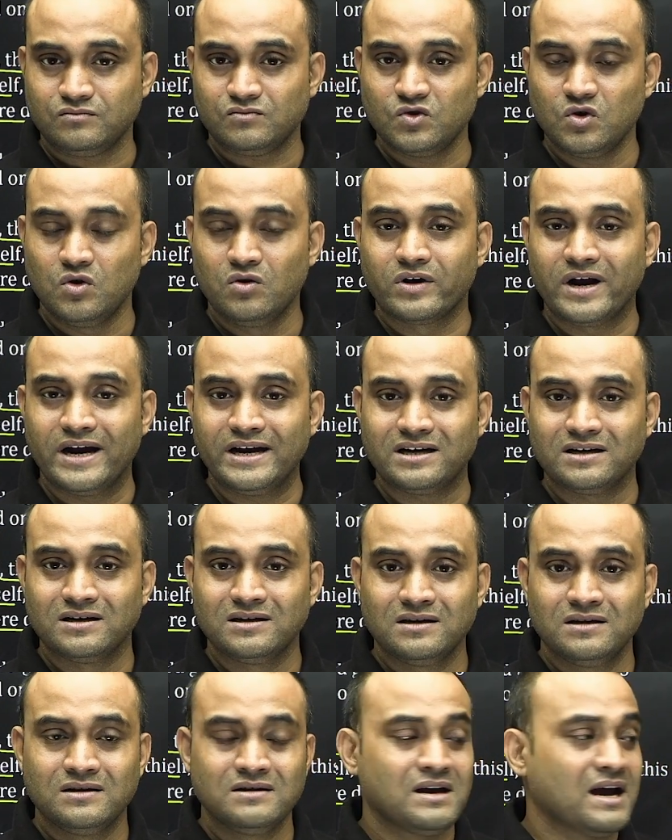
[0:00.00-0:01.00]
right?
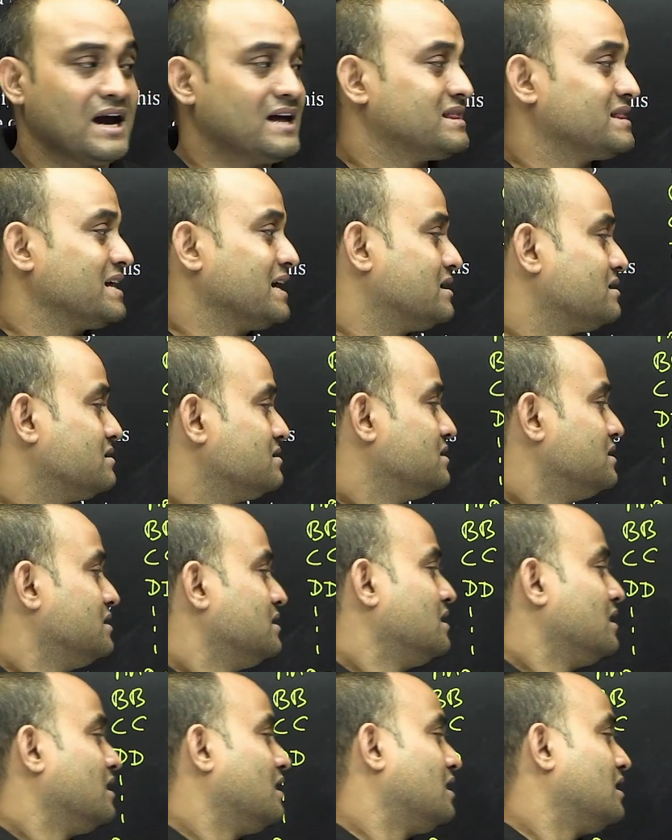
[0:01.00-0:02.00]
And then
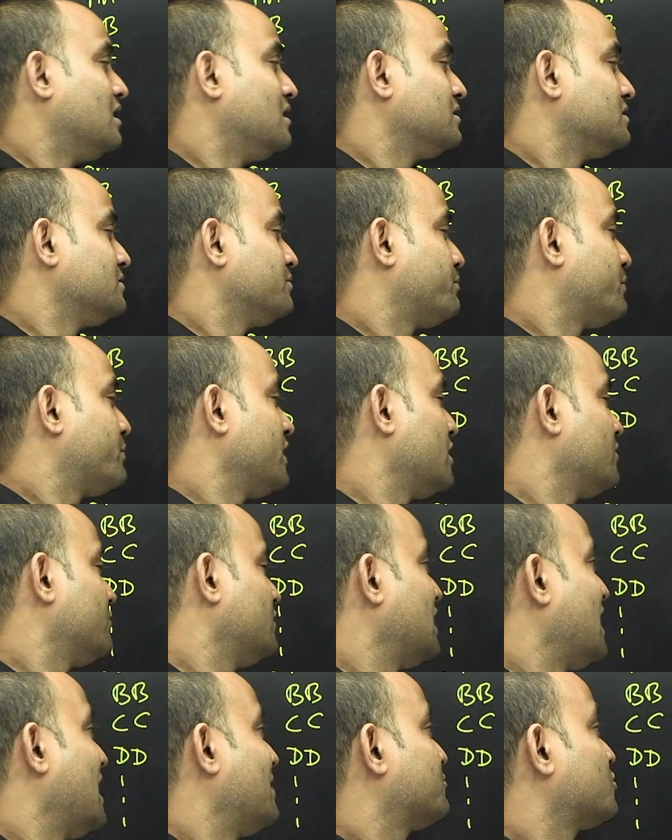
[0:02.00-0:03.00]
pair
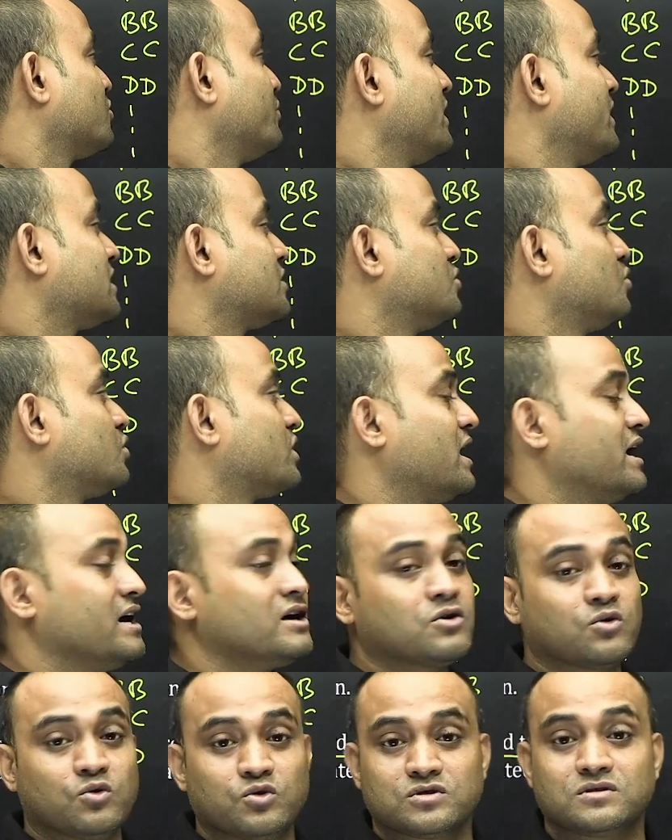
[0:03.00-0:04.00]
will have to make Dora
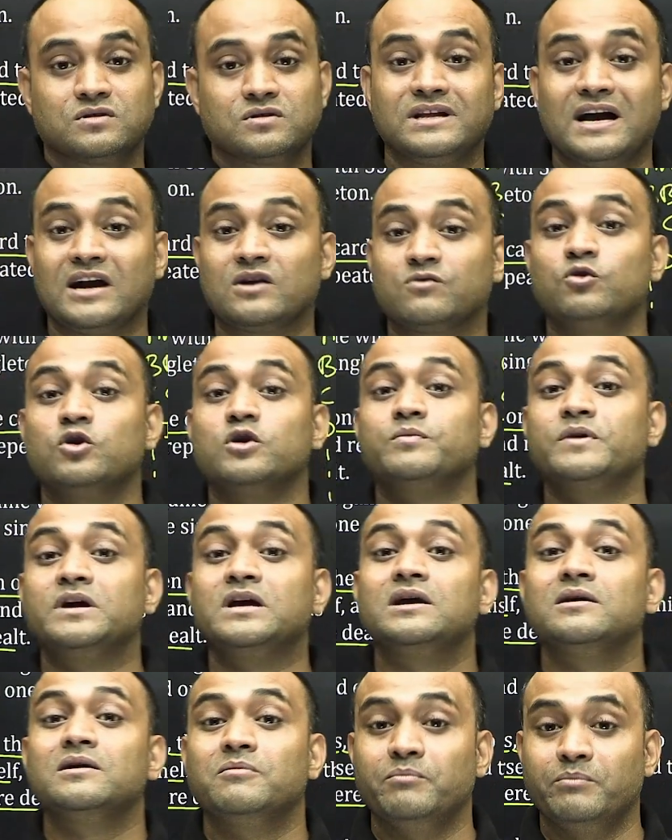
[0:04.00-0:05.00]
and Rose. That won't
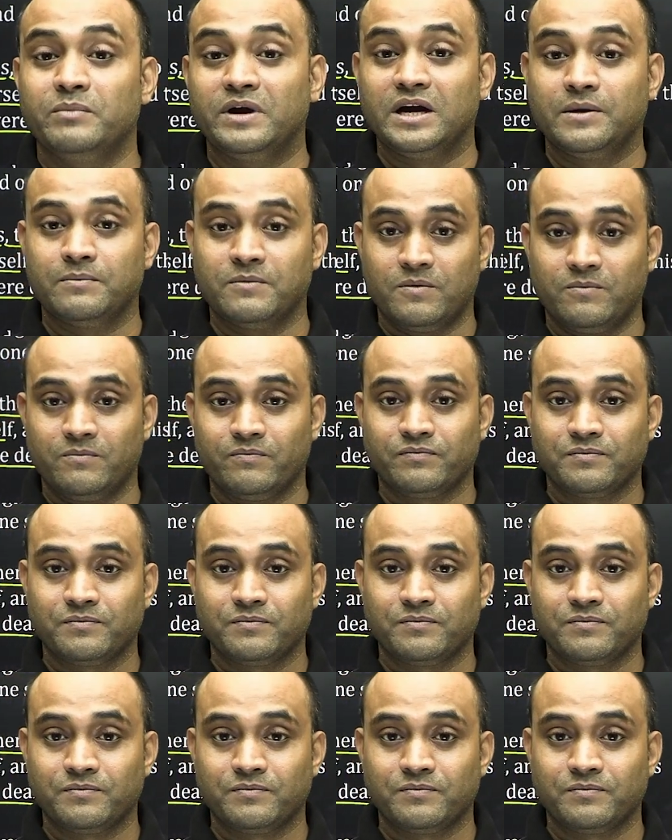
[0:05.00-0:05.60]
be minimum.